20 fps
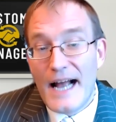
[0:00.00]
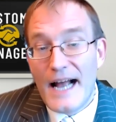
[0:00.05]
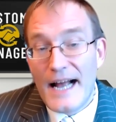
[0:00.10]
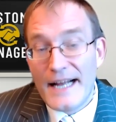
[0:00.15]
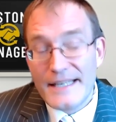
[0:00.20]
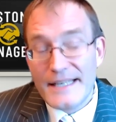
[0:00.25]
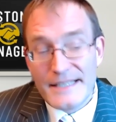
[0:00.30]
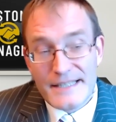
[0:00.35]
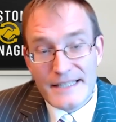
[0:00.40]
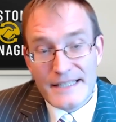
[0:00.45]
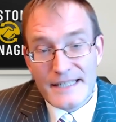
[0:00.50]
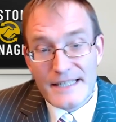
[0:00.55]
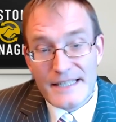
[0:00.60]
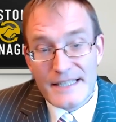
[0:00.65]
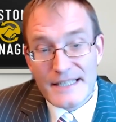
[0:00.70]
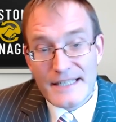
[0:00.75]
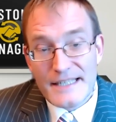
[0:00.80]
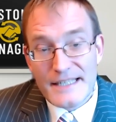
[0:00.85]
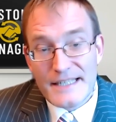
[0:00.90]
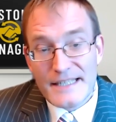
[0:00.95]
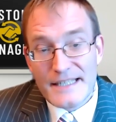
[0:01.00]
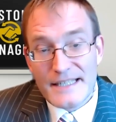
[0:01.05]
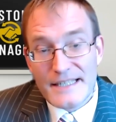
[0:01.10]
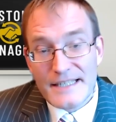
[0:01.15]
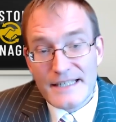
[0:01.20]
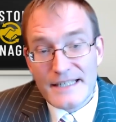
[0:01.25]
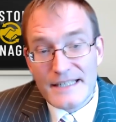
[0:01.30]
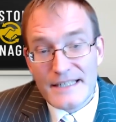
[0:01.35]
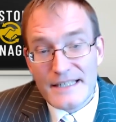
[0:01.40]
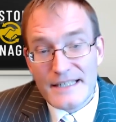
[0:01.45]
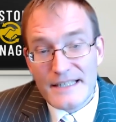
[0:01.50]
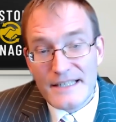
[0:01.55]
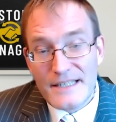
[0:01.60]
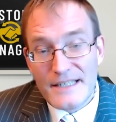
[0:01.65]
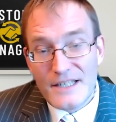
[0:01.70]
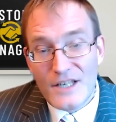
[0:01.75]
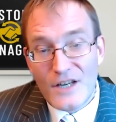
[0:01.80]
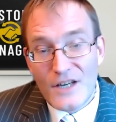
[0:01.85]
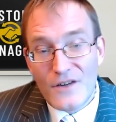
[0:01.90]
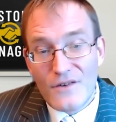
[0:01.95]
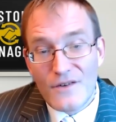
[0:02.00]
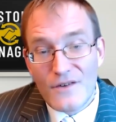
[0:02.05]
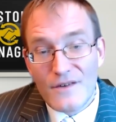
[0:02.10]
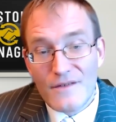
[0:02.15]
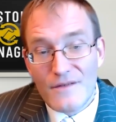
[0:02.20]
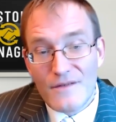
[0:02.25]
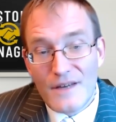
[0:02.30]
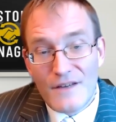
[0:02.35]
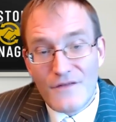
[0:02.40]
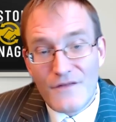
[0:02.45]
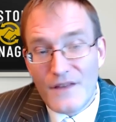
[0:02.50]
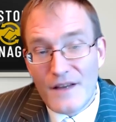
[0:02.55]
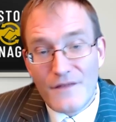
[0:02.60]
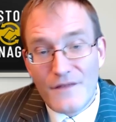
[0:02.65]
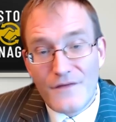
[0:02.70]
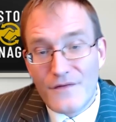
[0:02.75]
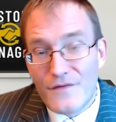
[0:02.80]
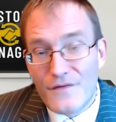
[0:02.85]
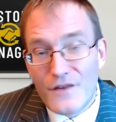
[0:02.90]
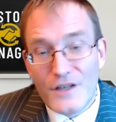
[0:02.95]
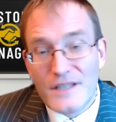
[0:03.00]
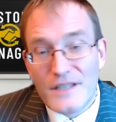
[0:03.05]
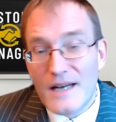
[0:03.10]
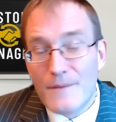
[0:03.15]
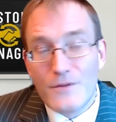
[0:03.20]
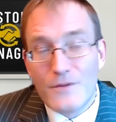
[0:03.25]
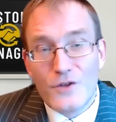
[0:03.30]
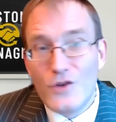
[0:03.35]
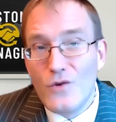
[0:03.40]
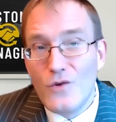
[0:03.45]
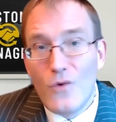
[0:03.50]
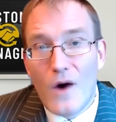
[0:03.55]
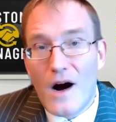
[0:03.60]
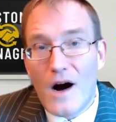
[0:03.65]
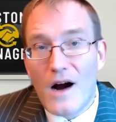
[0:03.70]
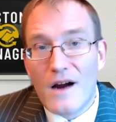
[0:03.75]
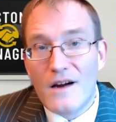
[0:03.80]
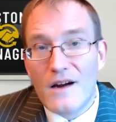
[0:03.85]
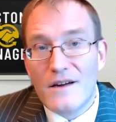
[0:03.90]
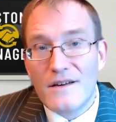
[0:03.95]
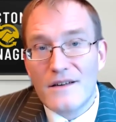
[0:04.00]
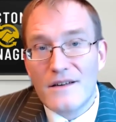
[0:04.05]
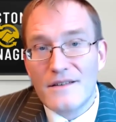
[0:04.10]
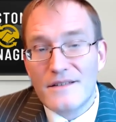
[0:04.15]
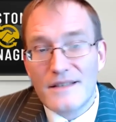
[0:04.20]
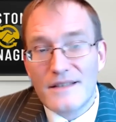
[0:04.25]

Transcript: And, you know, if for example, you are